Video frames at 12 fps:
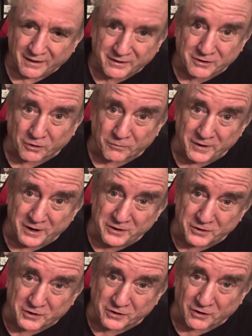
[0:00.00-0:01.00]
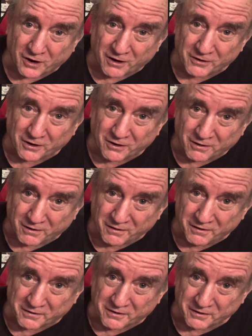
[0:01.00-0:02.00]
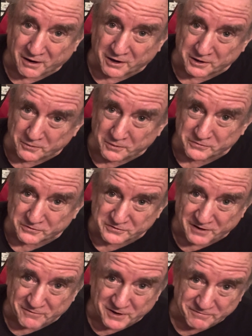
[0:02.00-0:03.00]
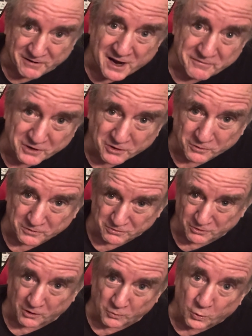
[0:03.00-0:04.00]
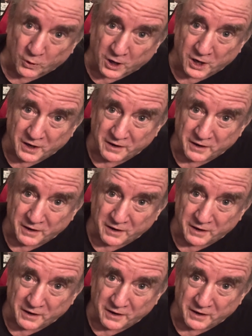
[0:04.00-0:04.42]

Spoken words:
Korea, you could argue, is a 75-year long war.